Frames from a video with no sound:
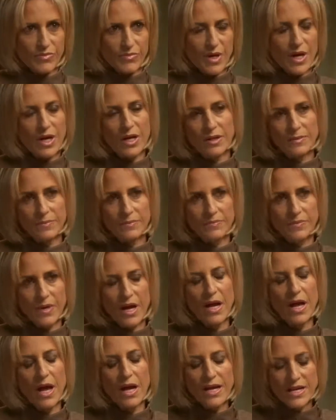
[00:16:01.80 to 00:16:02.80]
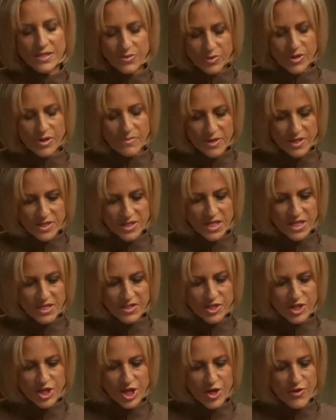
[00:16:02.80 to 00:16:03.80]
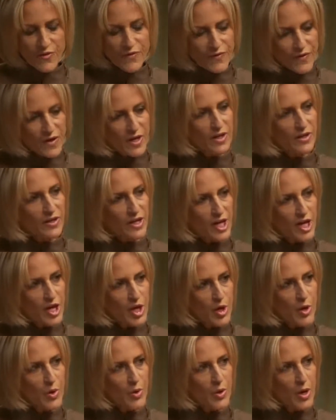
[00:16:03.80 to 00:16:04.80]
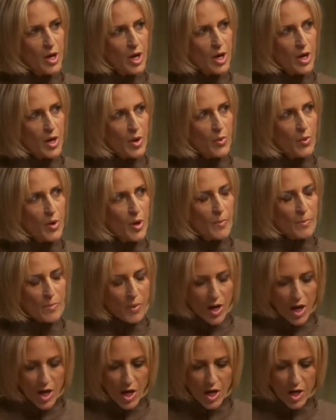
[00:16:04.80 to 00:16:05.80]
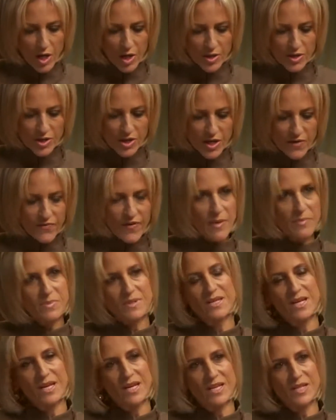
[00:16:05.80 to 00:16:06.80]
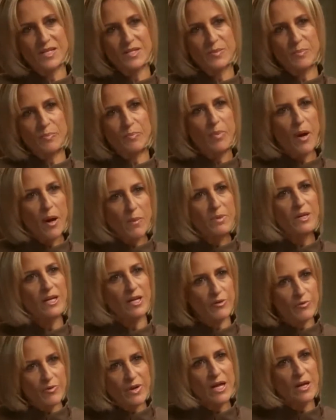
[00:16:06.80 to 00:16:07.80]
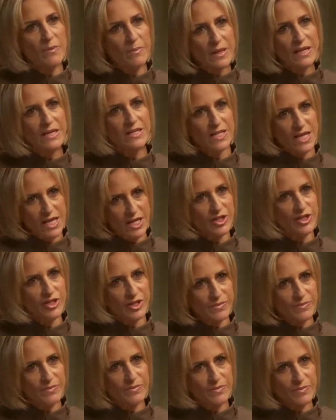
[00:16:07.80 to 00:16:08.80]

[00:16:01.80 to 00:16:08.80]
Yeah, I guess what I'm asking is, do you feel that you were part of Epstein's public rehabilitation?